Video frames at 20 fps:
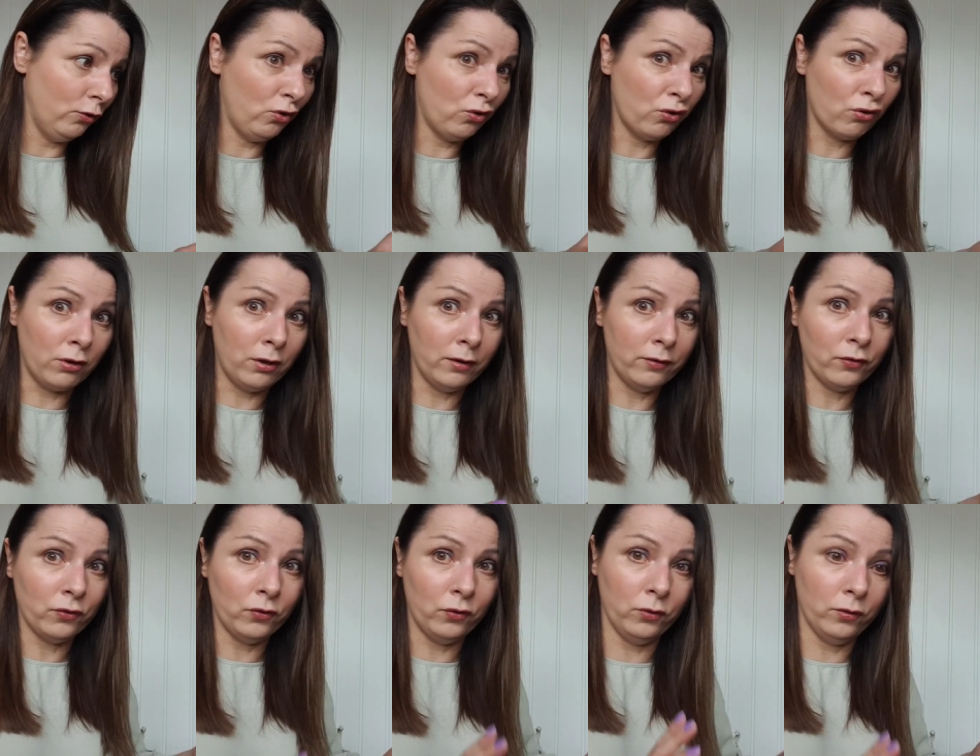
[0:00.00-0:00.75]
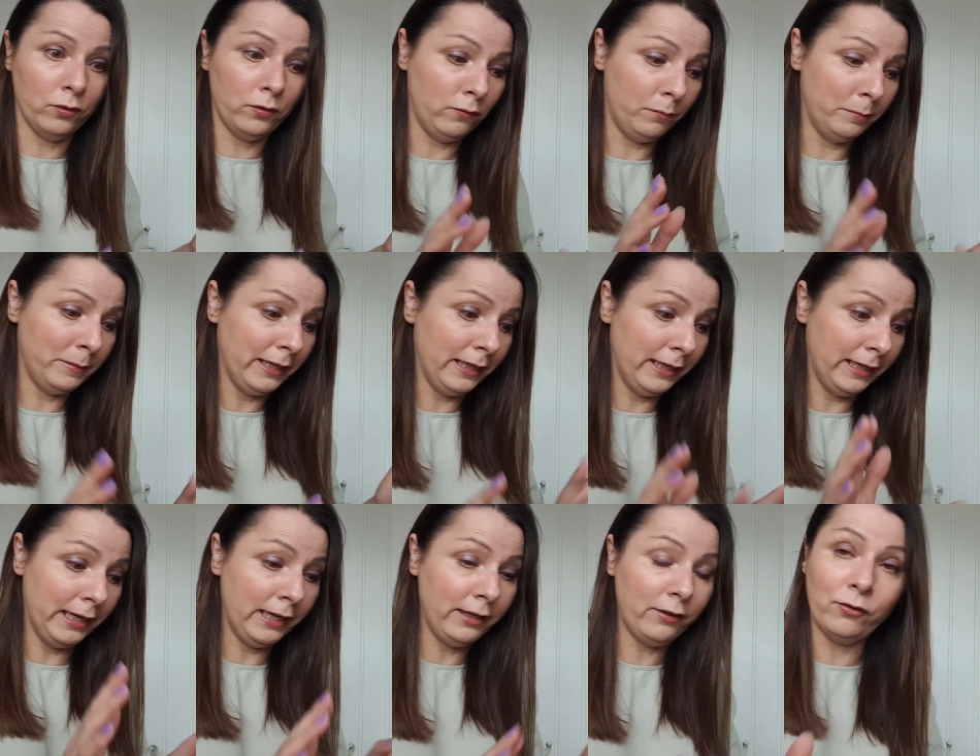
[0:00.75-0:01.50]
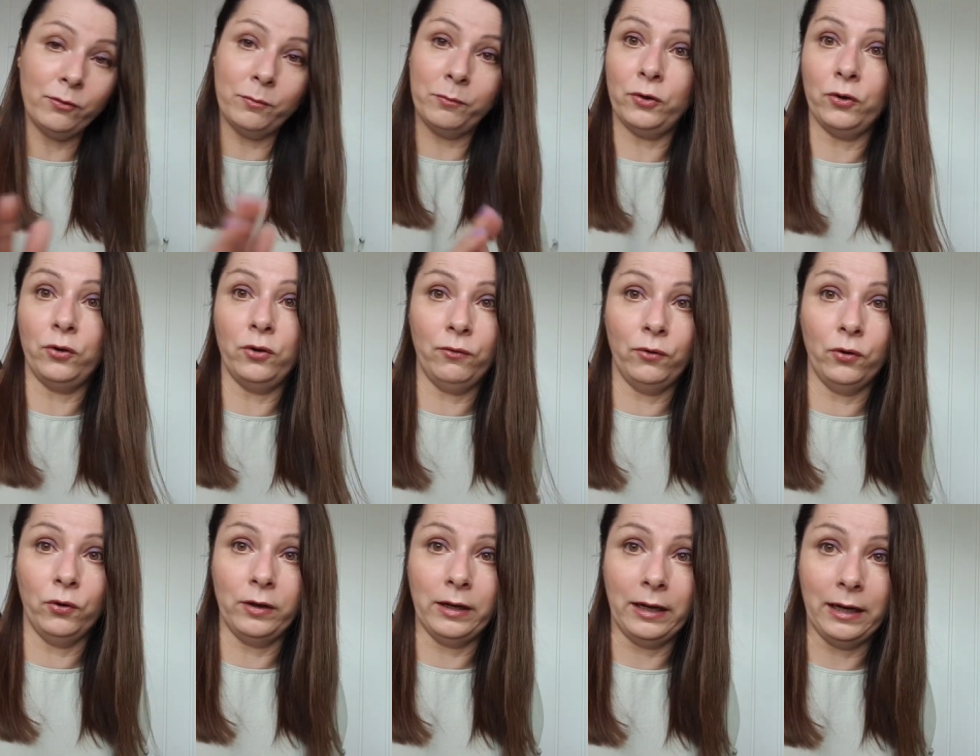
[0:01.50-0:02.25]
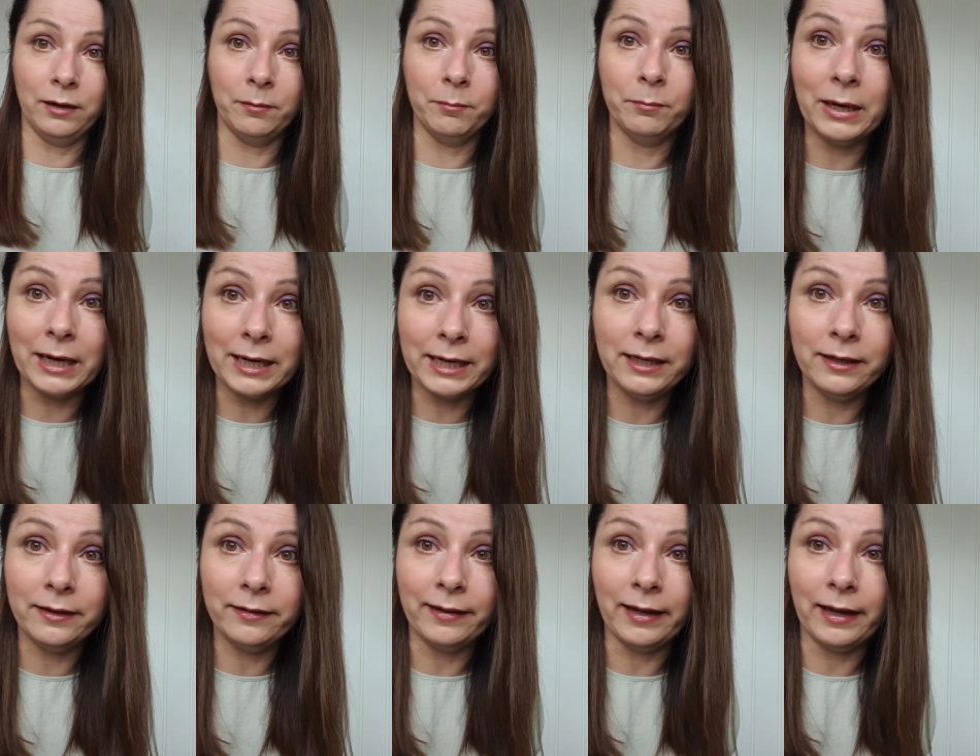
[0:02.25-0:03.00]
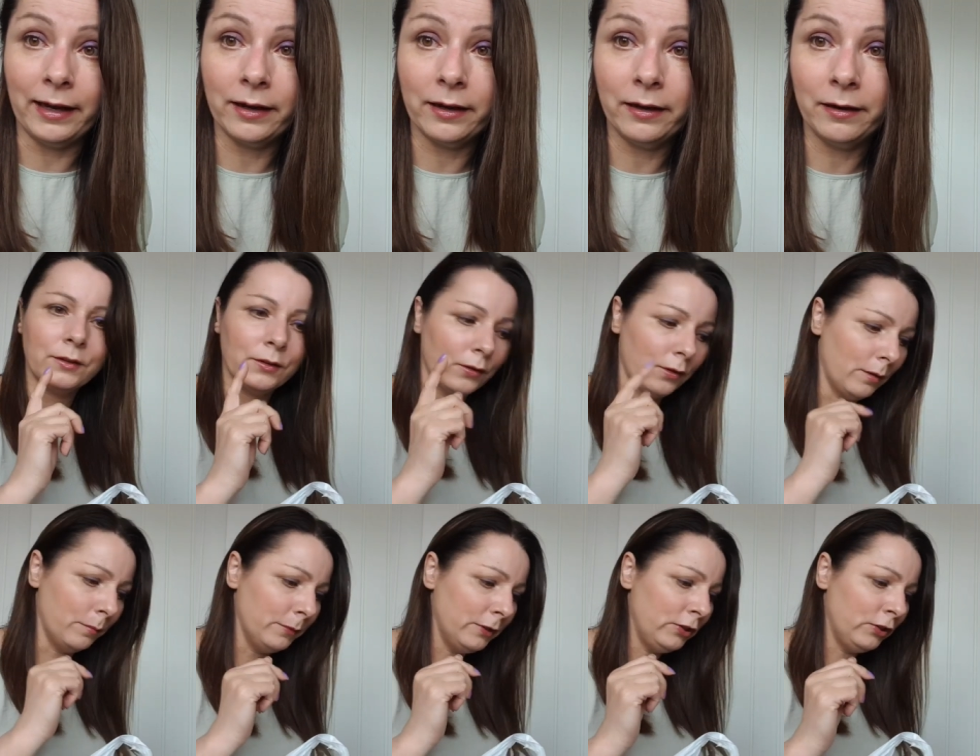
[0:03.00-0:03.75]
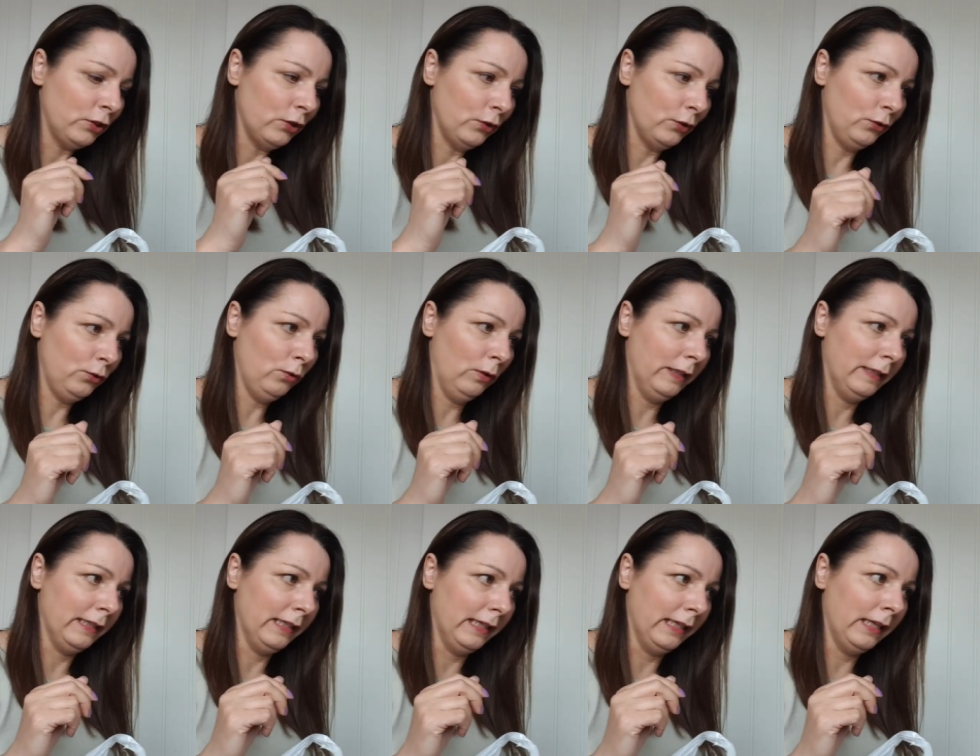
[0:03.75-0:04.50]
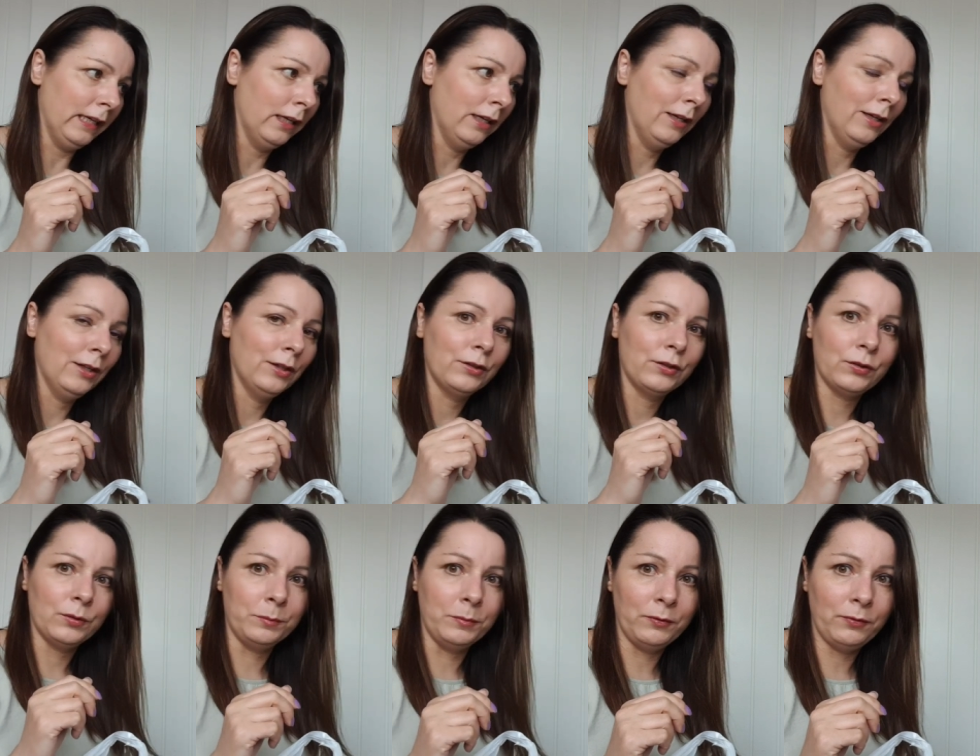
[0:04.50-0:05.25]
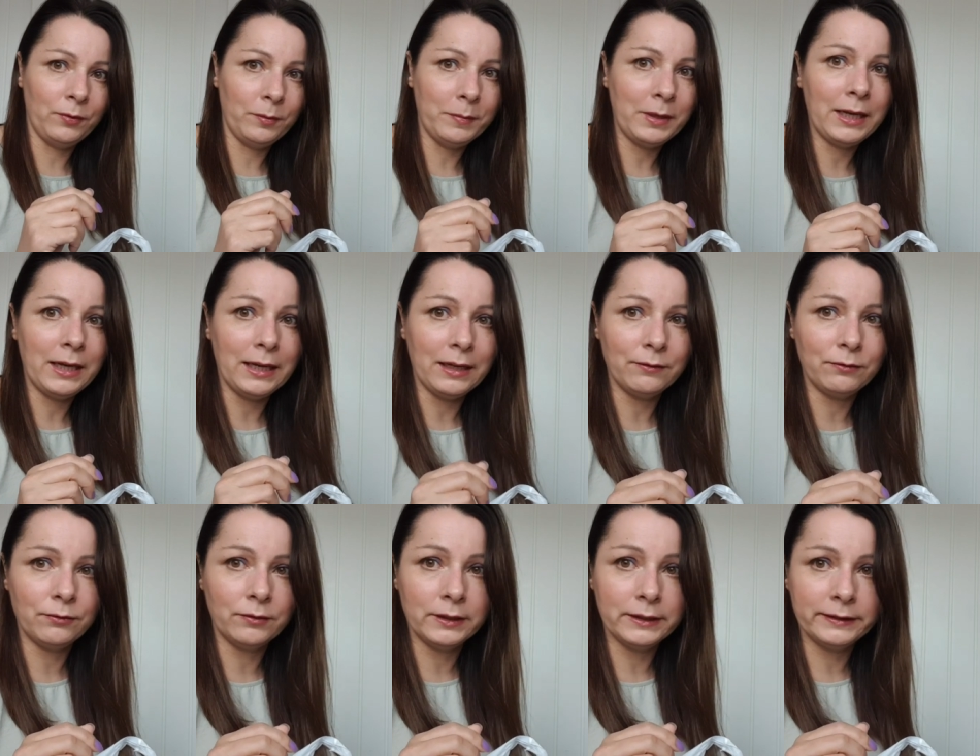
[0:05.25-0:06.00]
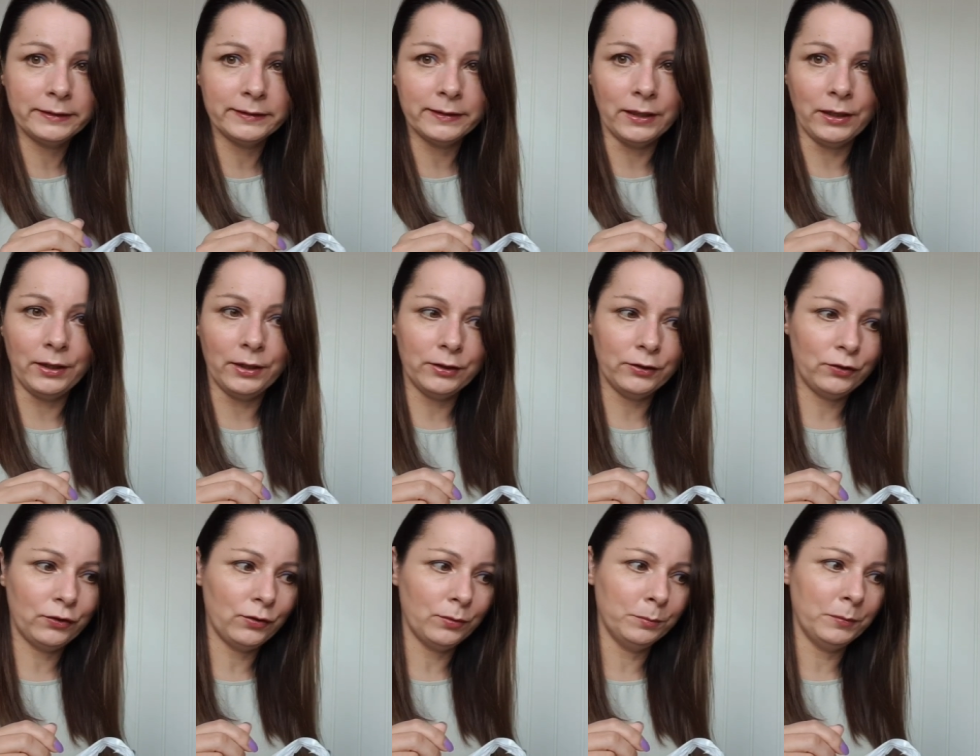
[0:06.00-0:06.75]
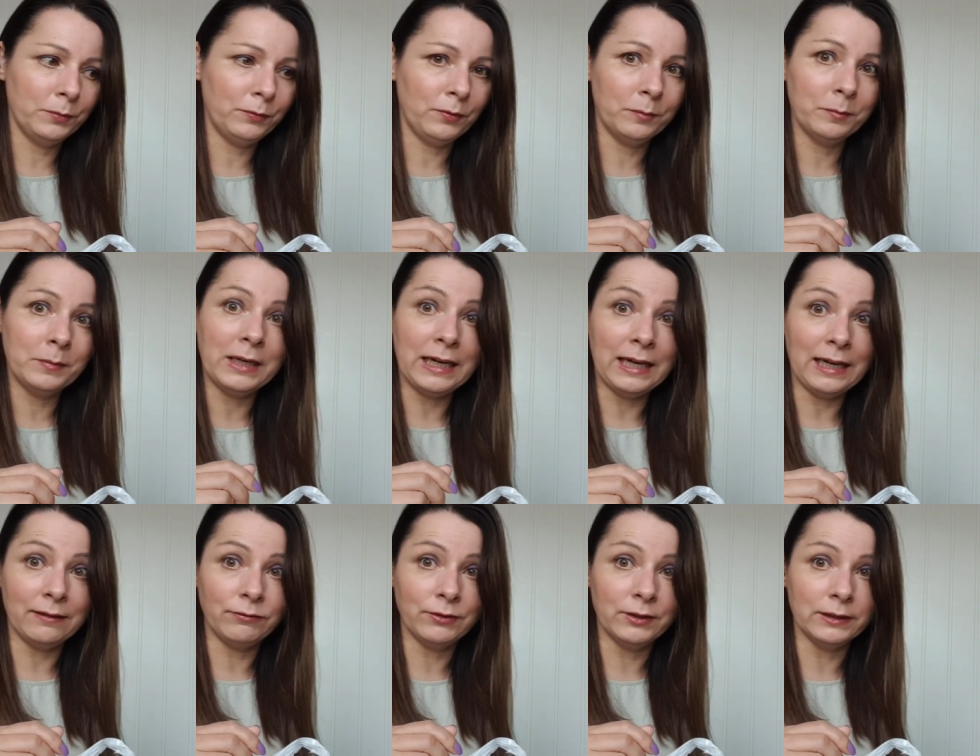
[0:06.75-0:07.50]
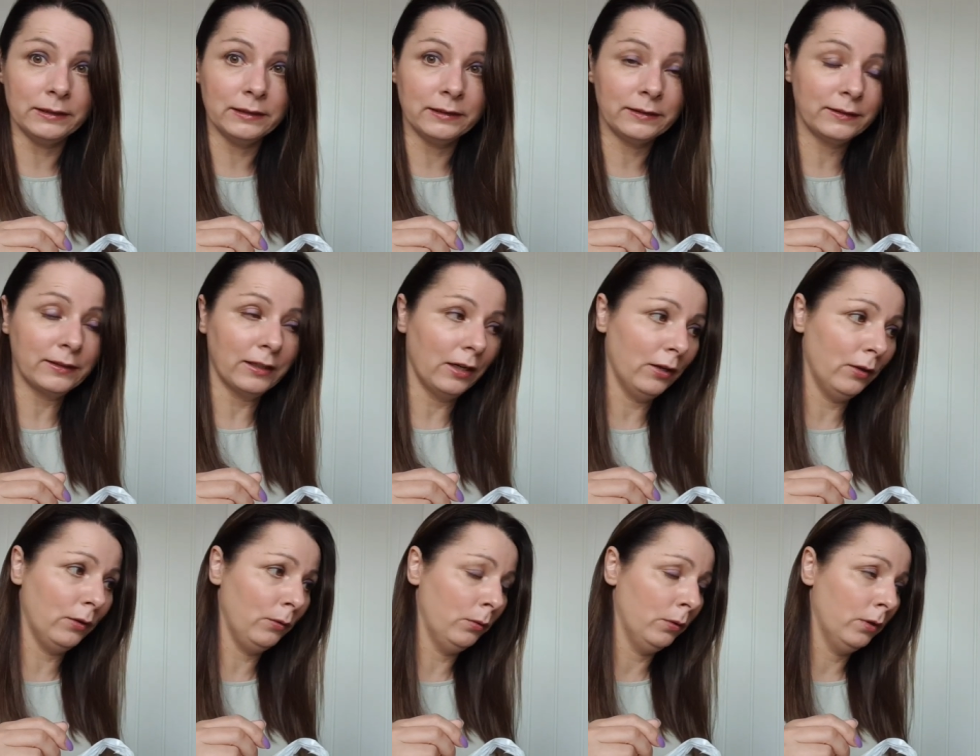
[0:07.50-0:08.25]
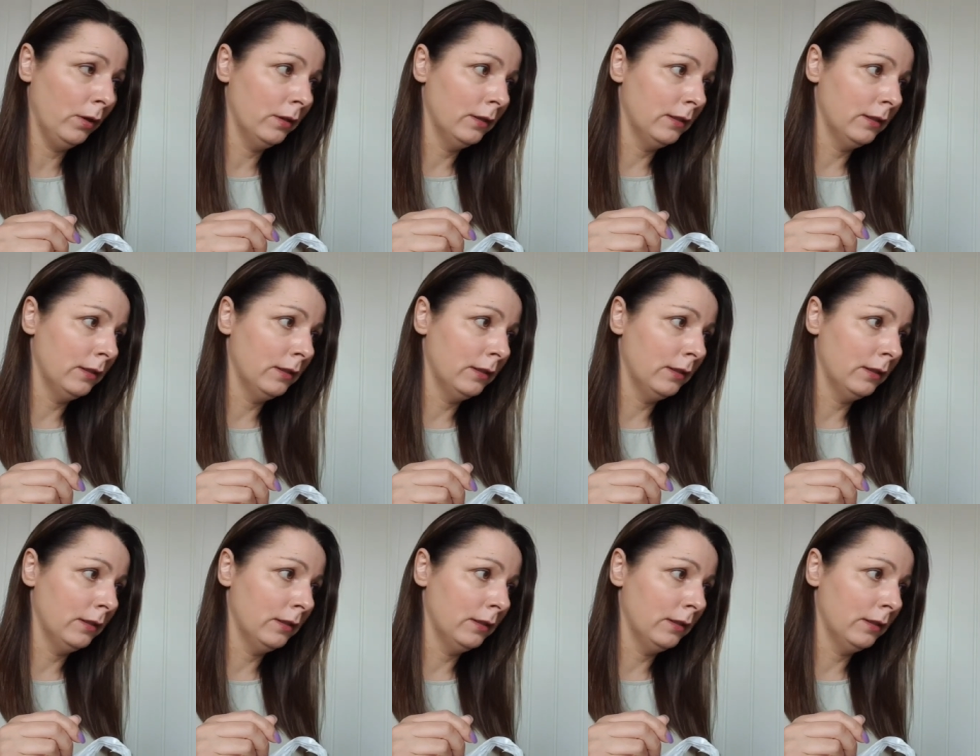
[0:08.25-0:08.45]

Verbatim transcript: try and sort them in some sort of order and back in a sec. So I've got my shoes ready. Some of them I have researched, some of them I haven't. So,